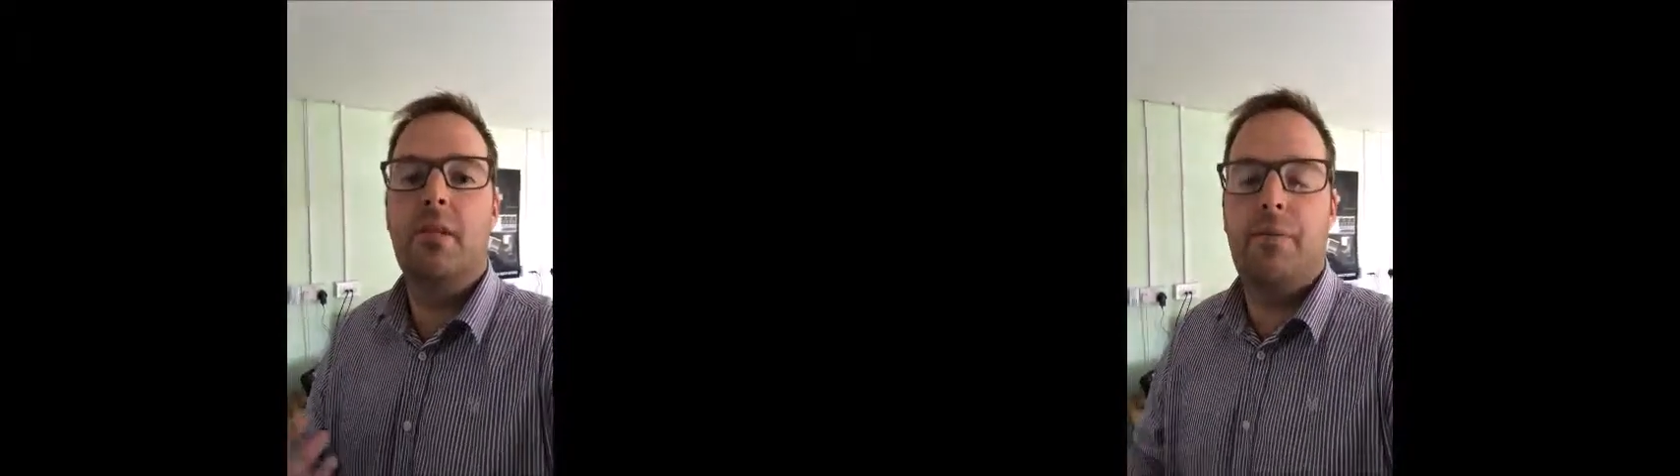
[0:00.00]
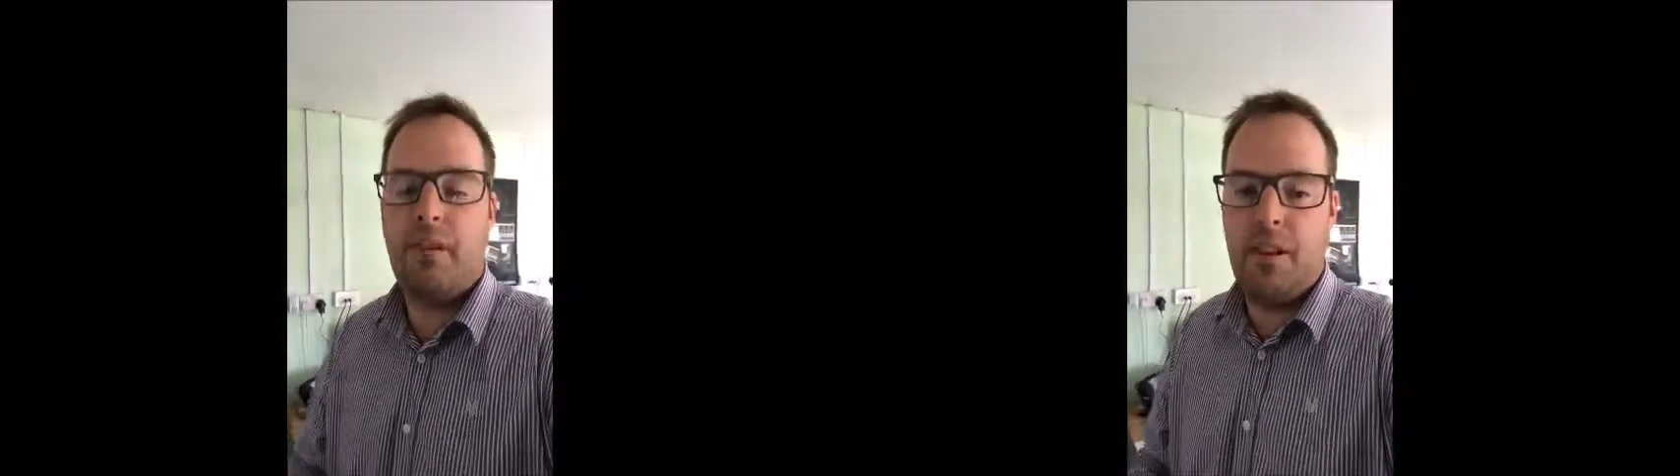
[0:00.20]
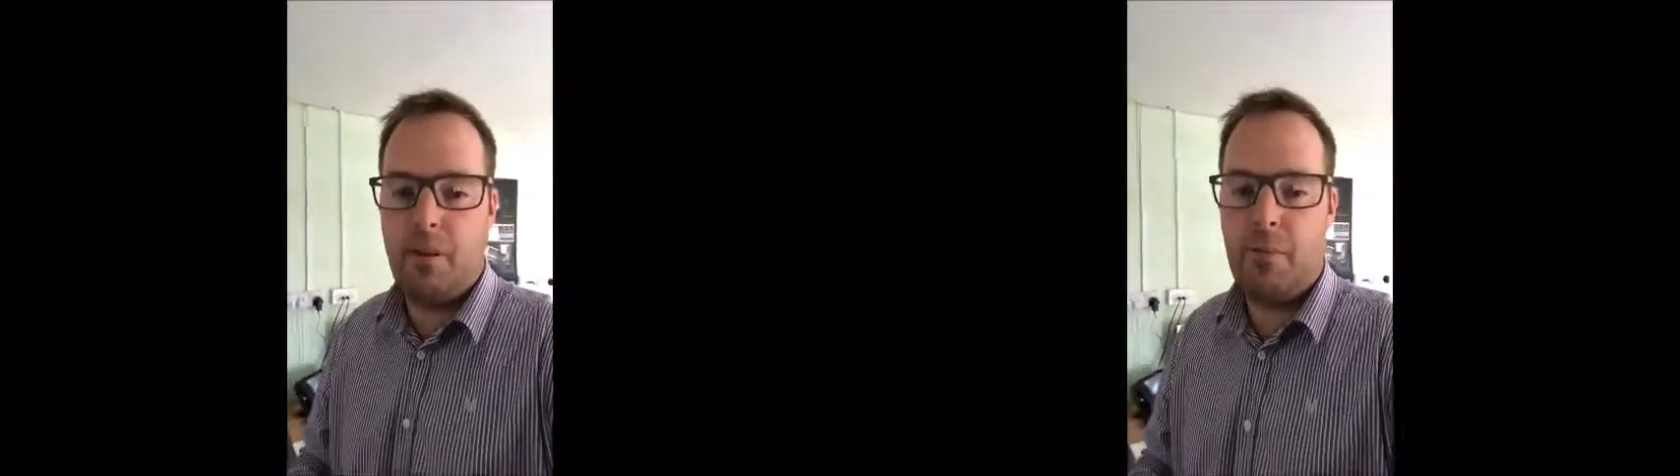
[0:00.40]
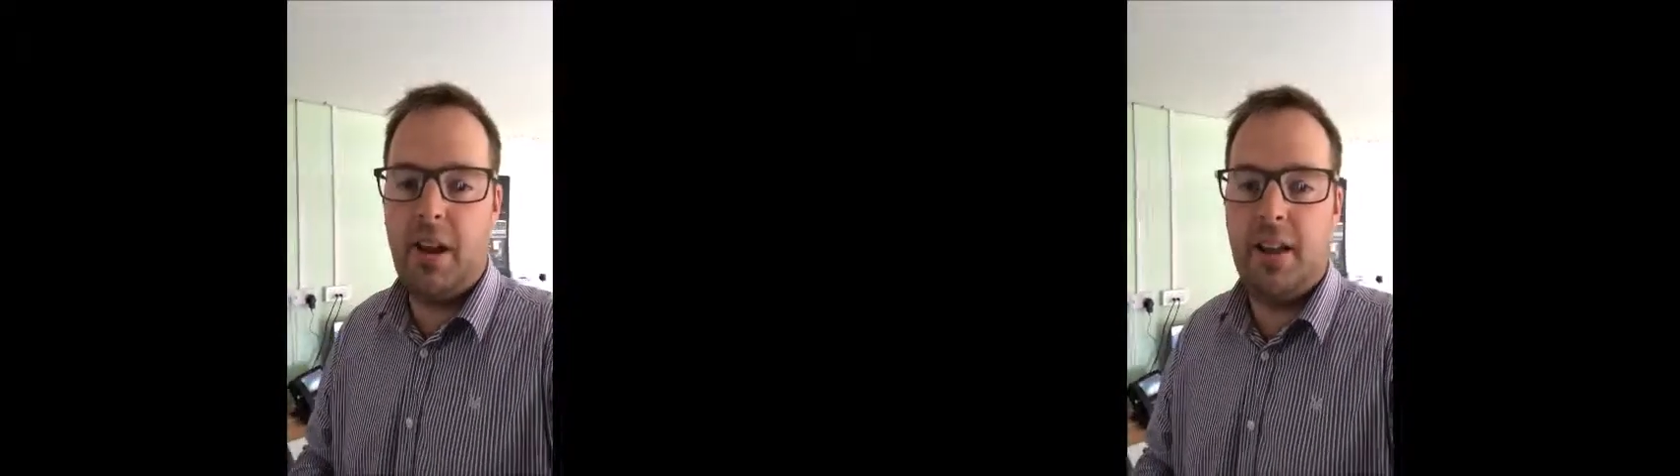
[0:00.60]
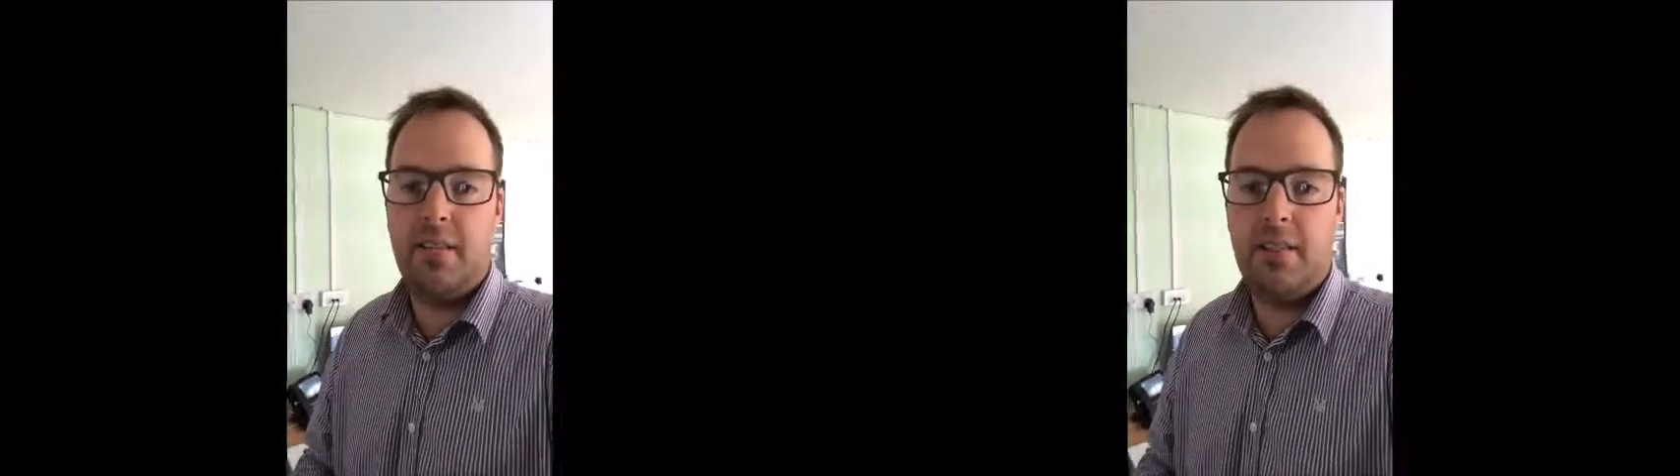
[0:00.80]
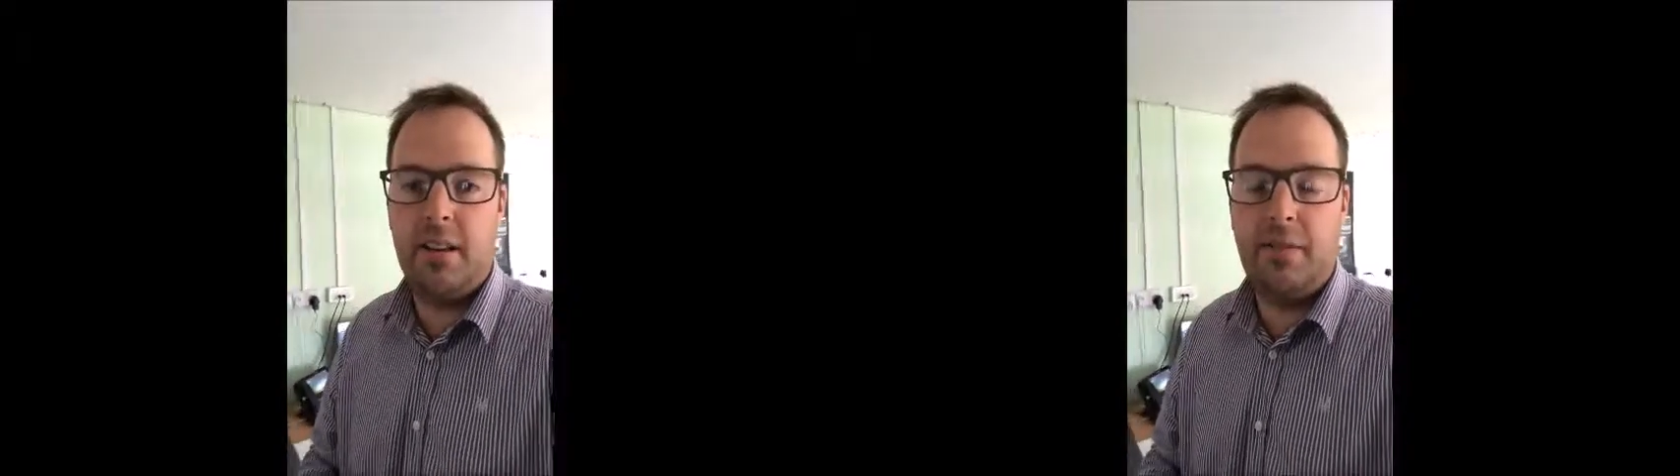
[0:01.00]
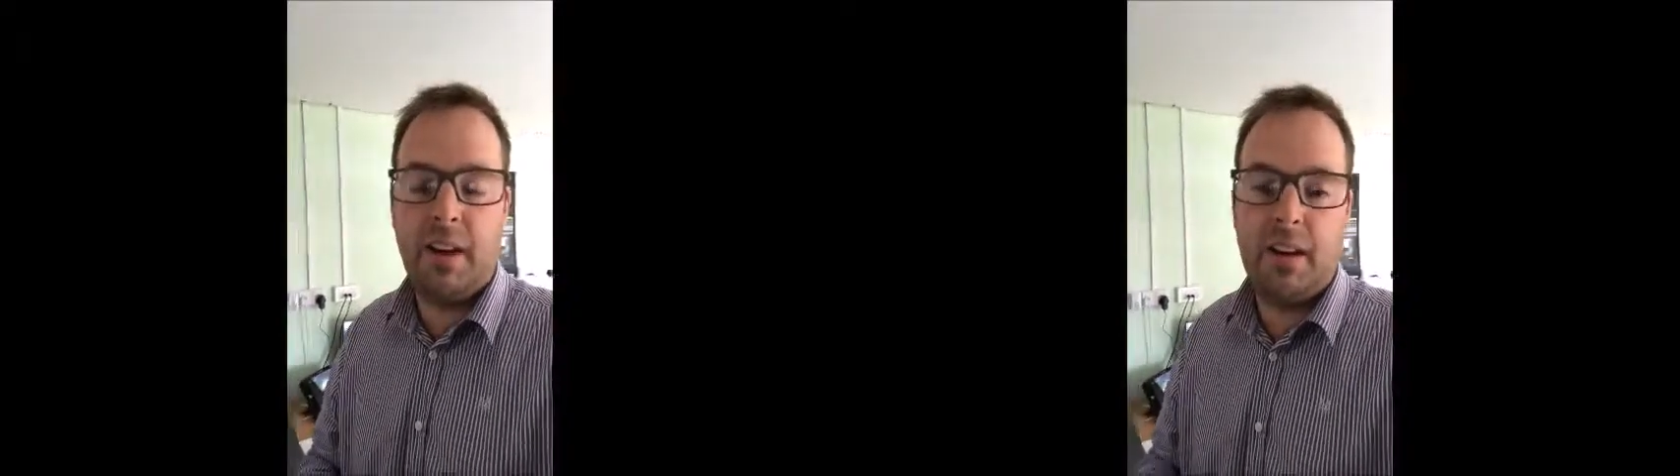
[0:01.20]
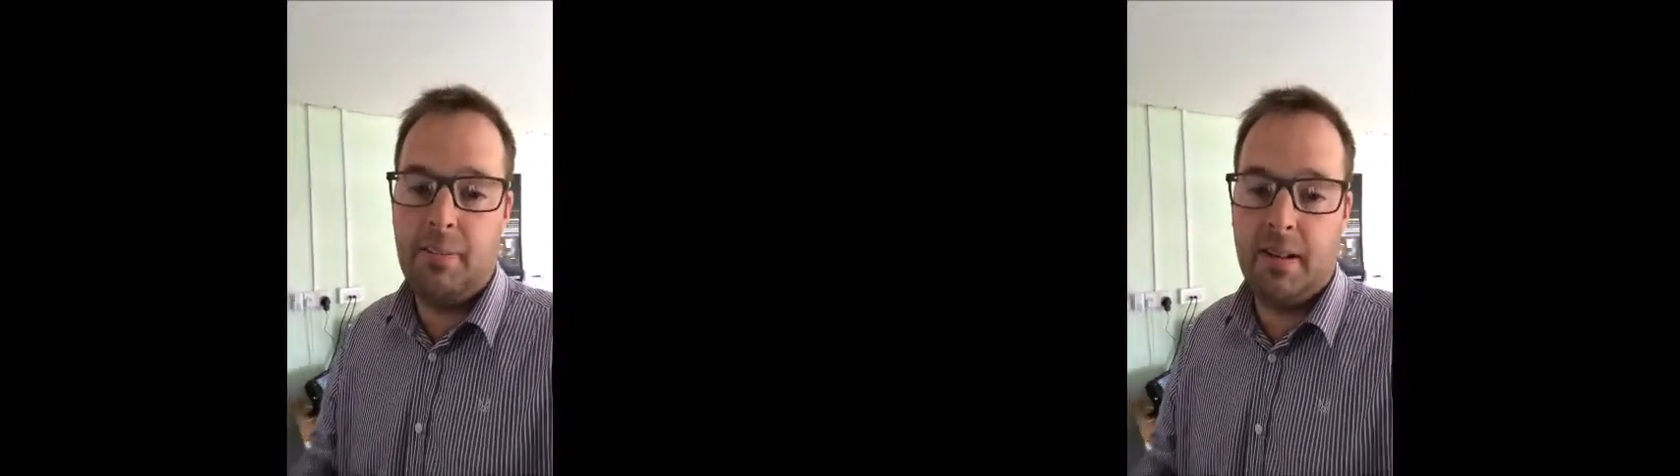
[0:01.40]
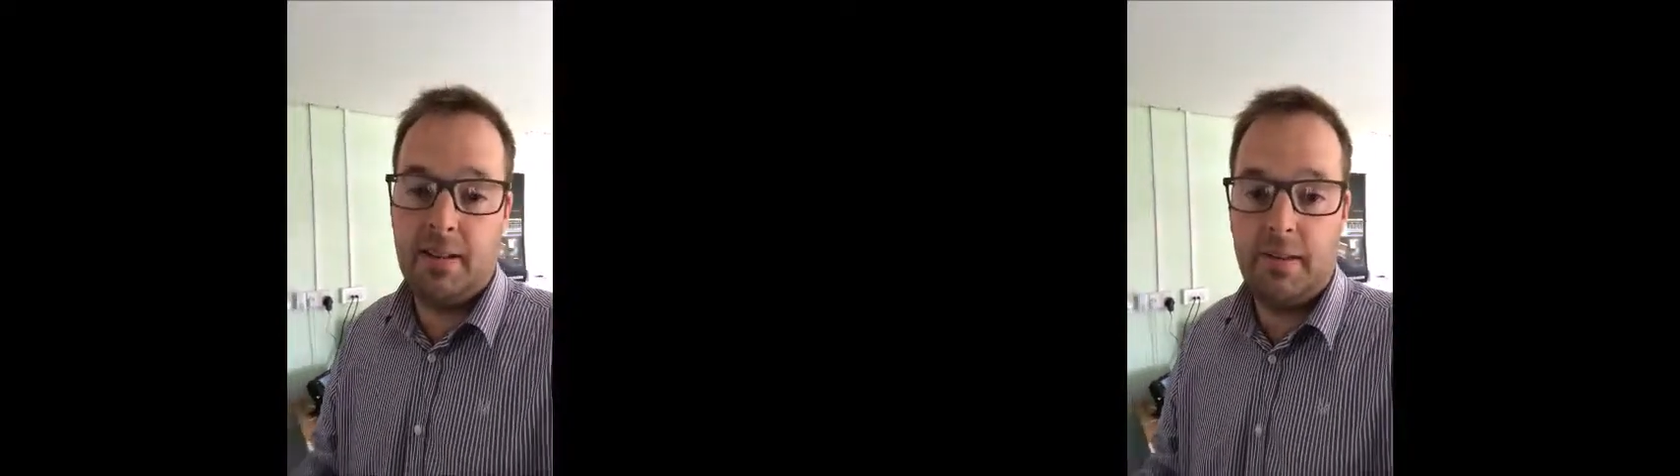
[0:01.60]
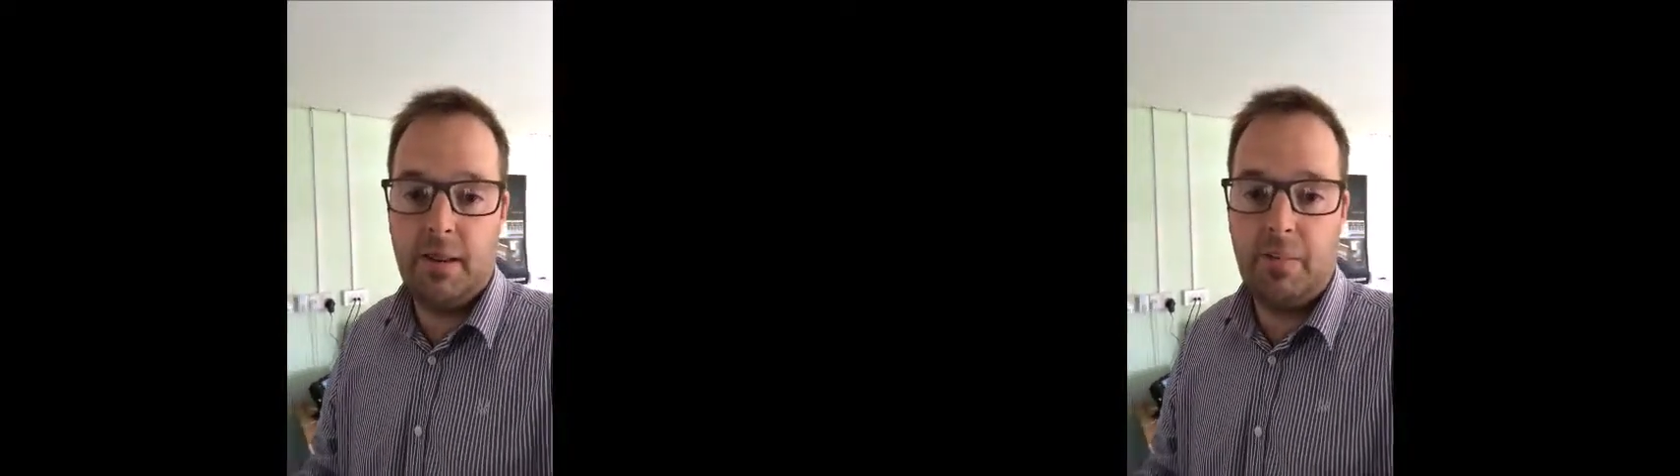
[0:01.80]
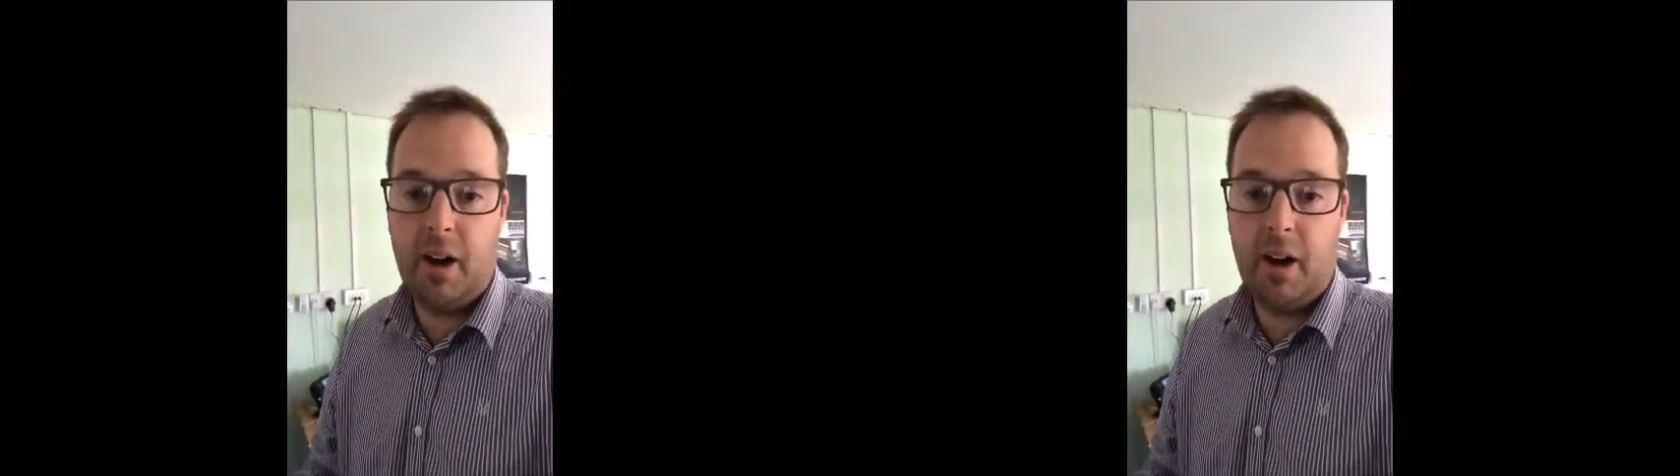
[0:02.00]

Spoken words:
very comprehensive and competitively